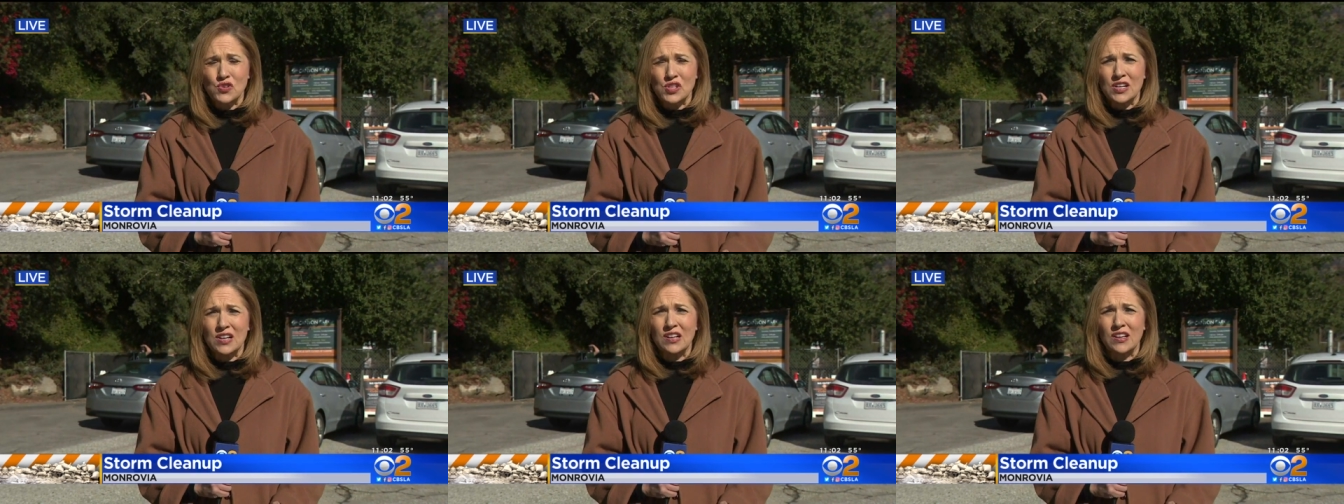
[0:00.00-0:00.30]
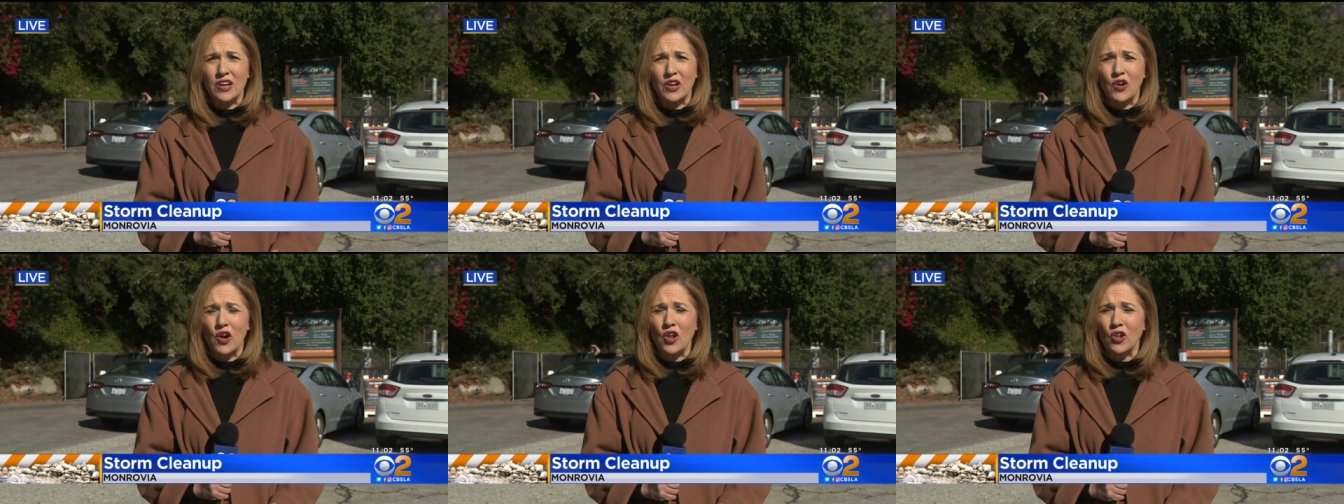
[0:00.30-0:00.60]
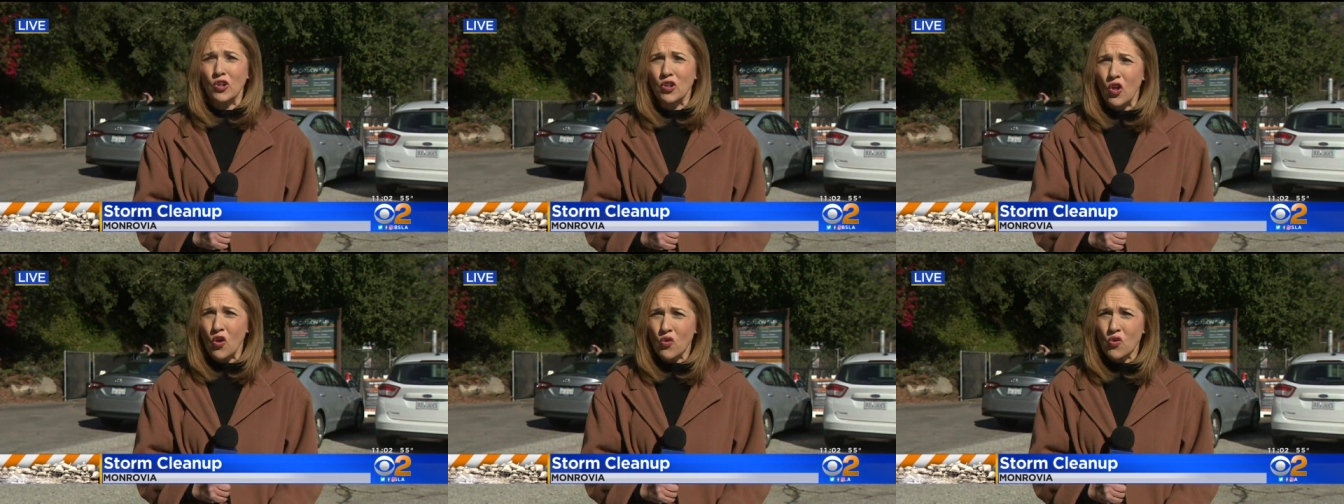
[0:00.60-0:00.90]
declare a
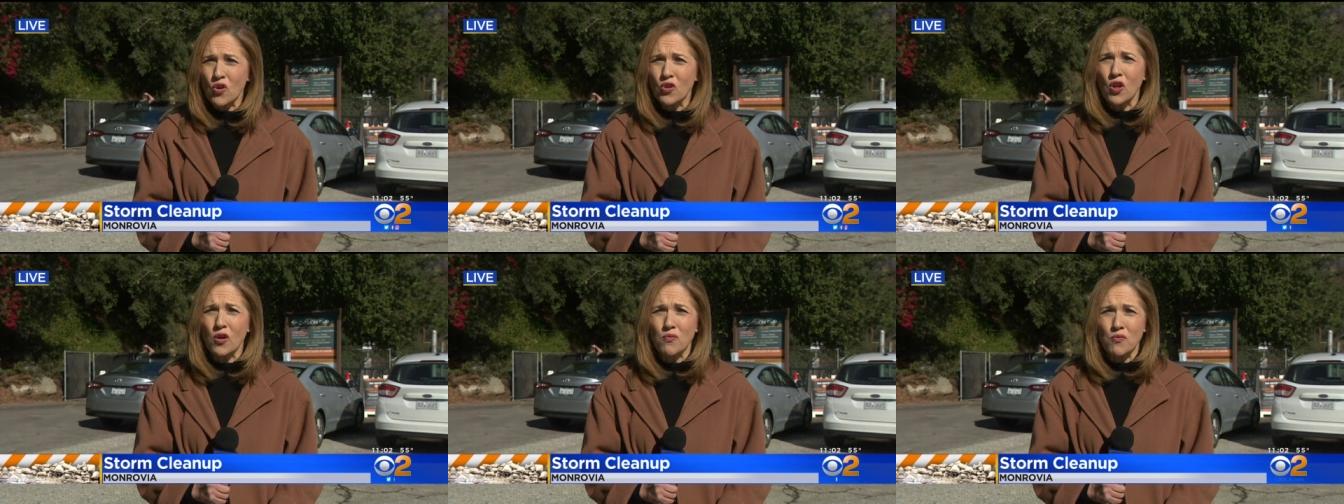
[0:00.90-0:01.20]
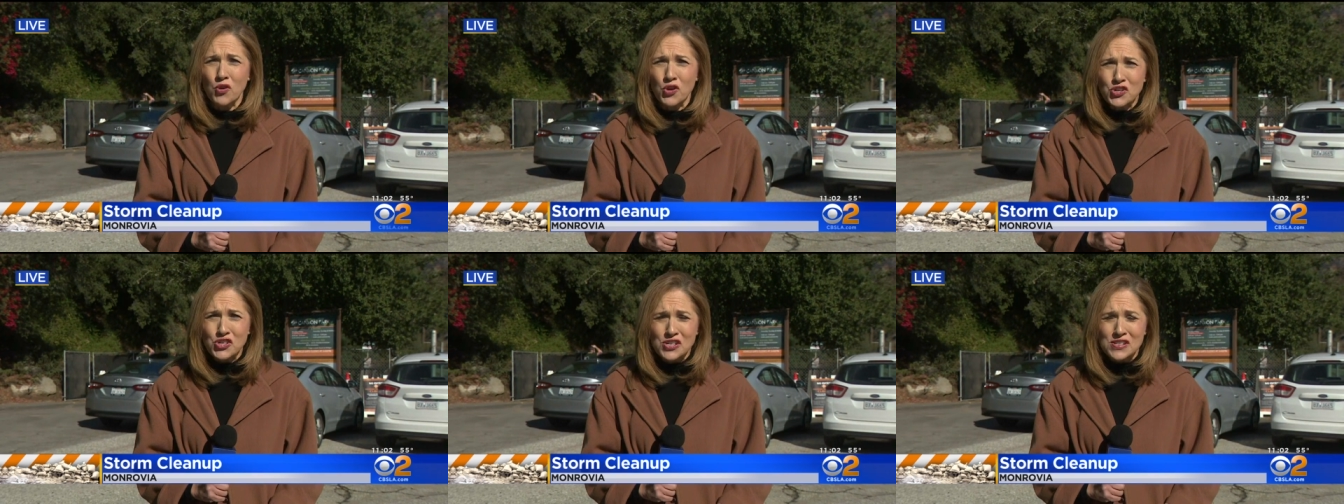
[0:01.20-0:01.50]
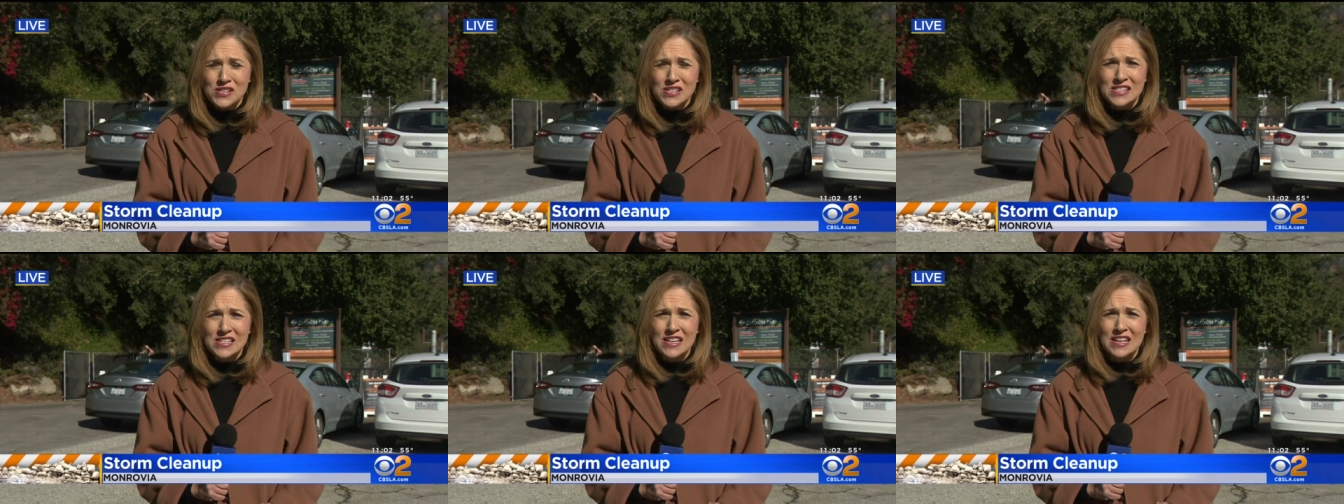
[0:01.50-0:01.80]
local
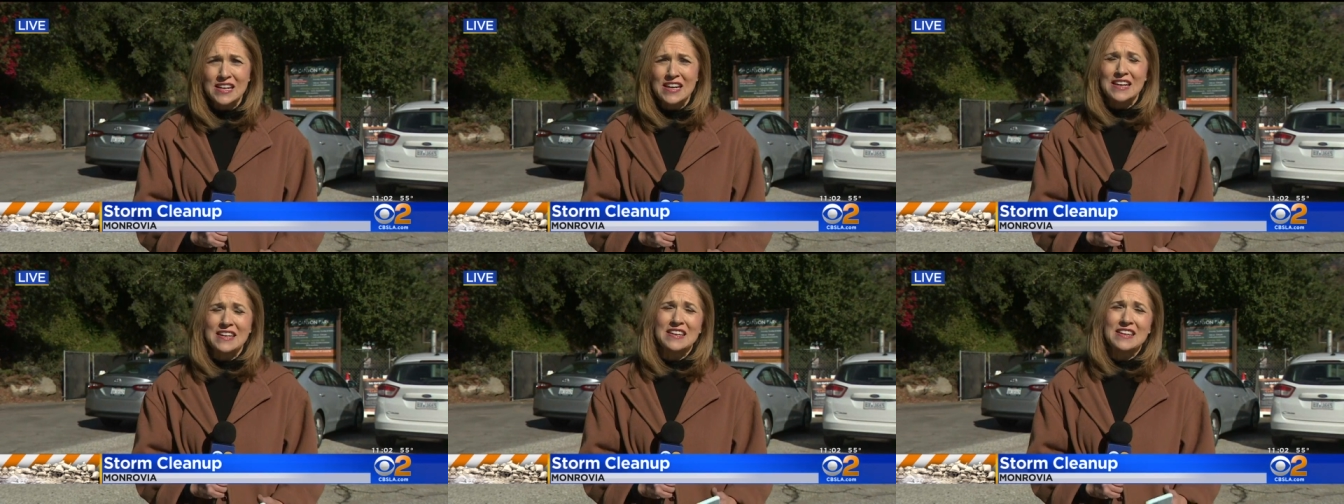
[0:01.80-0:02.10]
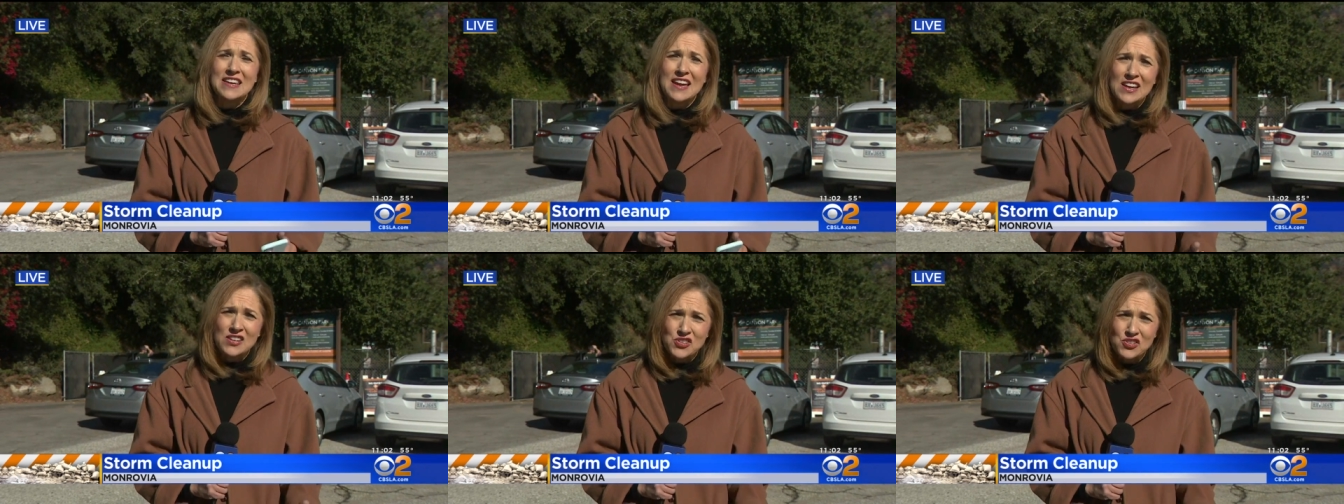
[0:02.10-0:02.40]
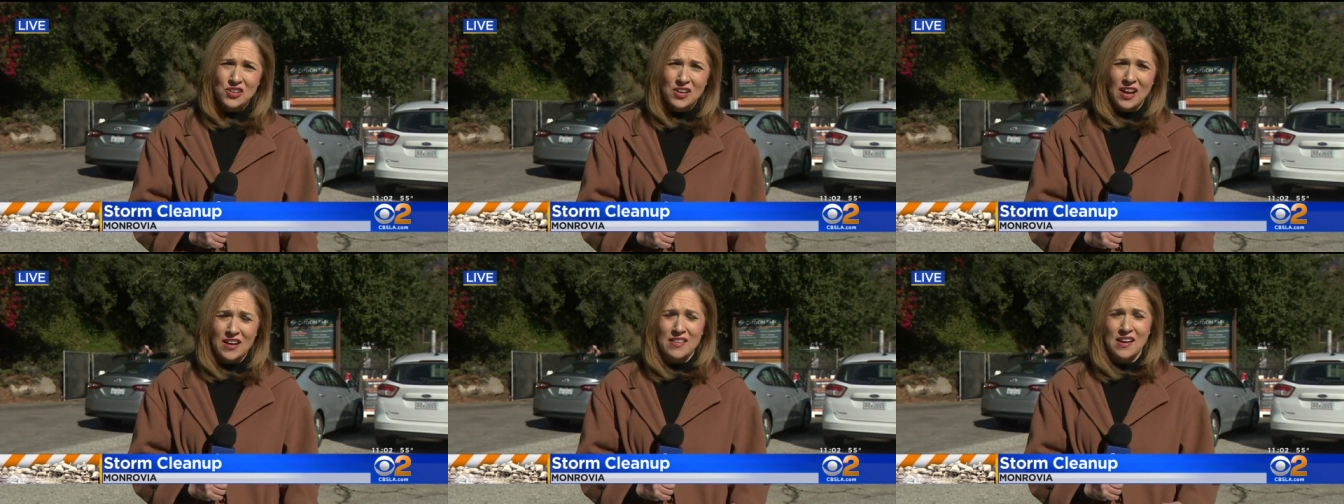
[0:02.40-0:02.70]
emergency
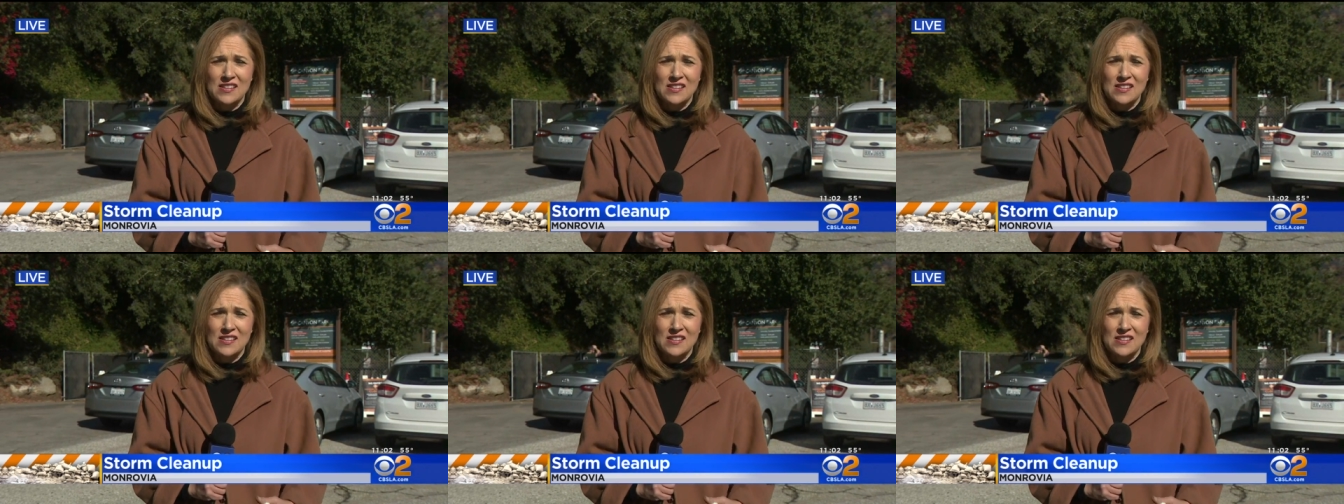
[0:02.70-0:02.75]
yesterday.